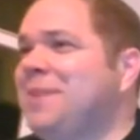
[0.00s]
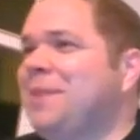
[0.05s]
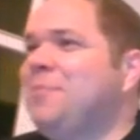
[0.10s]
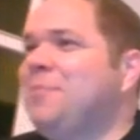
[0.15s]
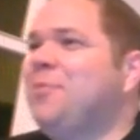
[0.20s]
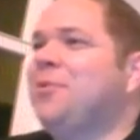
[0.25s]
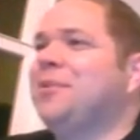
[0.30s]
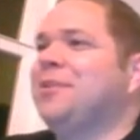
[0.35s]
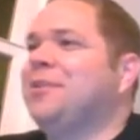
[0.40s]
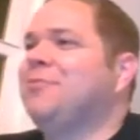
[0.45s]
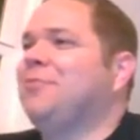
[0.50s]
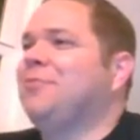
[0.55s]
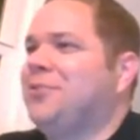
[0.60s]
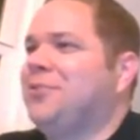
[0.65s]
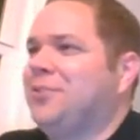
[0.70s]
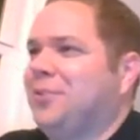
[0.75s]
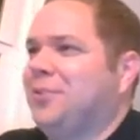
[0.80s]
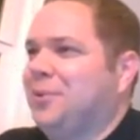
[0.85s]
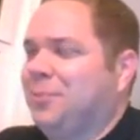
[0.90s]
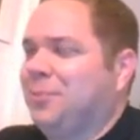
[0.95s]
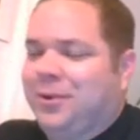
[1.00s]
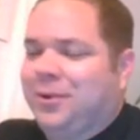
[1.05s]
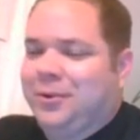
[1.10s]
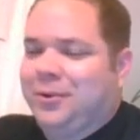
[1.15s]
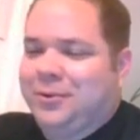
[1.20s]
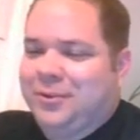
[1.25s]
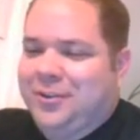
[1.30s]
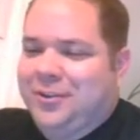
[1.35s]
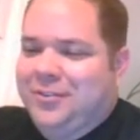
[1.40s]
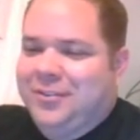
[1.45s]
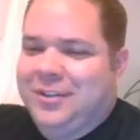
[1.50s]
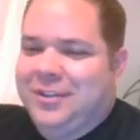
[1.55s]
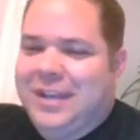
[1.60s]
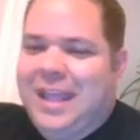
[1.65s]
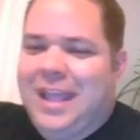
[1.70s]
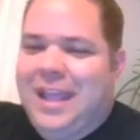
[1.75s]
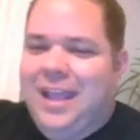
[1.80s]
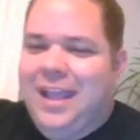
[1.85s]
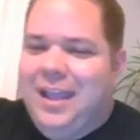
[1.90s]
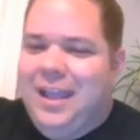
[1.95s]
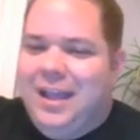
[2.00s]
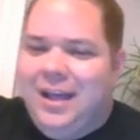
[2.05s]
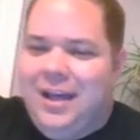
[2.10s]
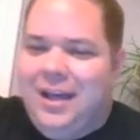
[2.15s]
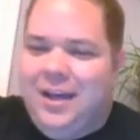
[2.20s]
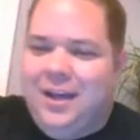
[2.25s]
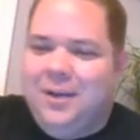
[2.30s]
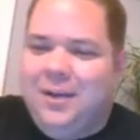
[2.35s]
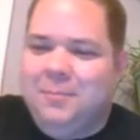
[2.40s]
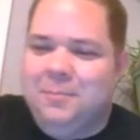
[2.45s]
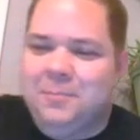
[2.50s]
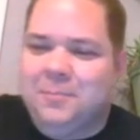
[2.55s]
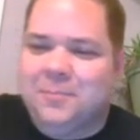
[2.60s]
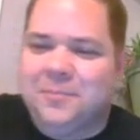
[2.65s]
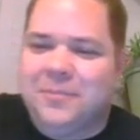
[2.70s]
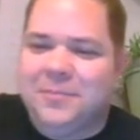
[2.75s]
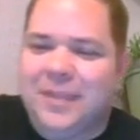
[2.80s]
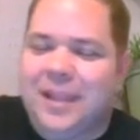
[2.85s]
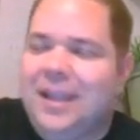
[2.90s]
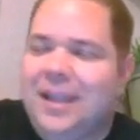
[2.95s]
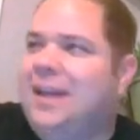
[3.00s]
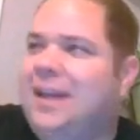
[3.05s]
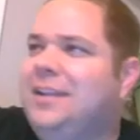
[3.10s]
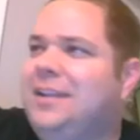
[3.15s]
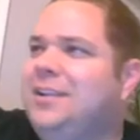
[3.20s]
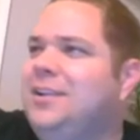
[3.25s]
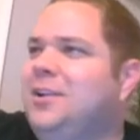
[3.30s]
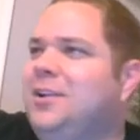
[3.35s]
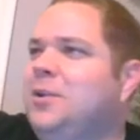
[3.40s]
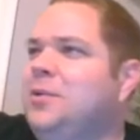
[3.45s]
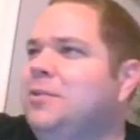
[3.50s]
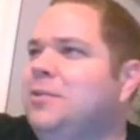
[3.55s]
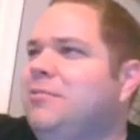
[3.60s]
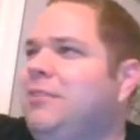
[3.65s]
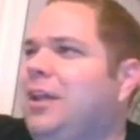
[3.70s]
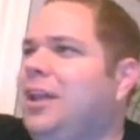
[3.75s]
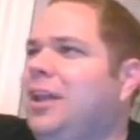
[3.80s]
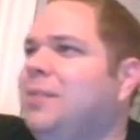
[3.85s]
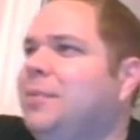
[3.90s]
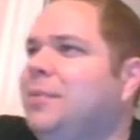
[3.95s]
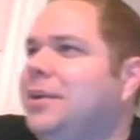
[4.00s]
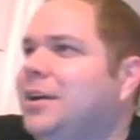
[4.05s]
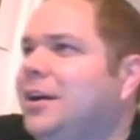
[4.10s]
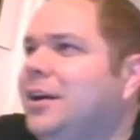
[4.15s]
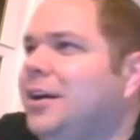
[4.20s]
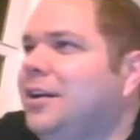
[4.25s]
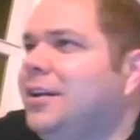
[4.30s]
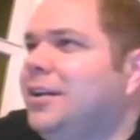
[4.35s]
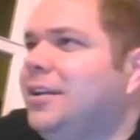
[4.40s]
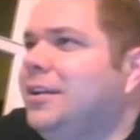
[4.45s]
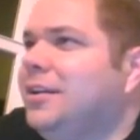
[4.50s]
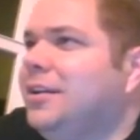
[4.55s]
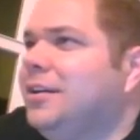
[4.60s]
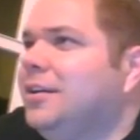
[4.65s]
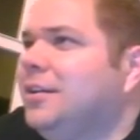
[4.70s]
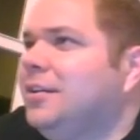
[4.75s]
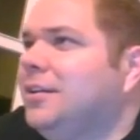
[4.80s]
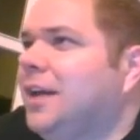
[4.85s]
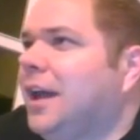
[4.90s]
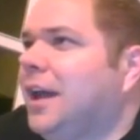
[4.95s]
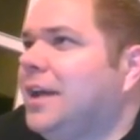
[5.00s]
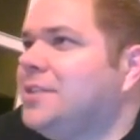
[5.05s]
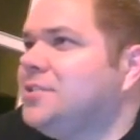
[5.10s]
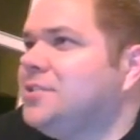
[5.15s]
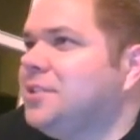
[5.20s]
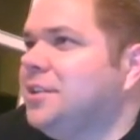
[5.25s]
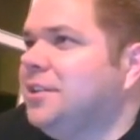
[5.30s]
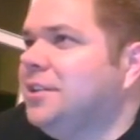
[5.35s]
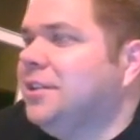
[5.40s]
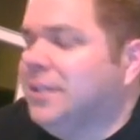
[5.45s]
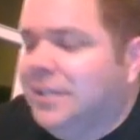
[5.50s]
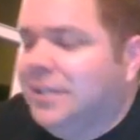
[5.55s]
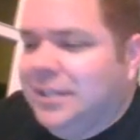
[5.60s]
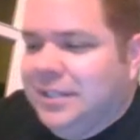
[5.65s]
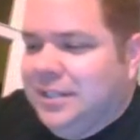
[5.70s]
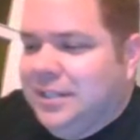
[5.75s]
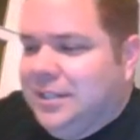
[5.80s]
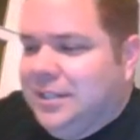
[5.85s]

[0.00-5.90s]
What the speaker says: to my boring fish nerd world, Kristen. Um, I didn't know you were following me on here. Actually,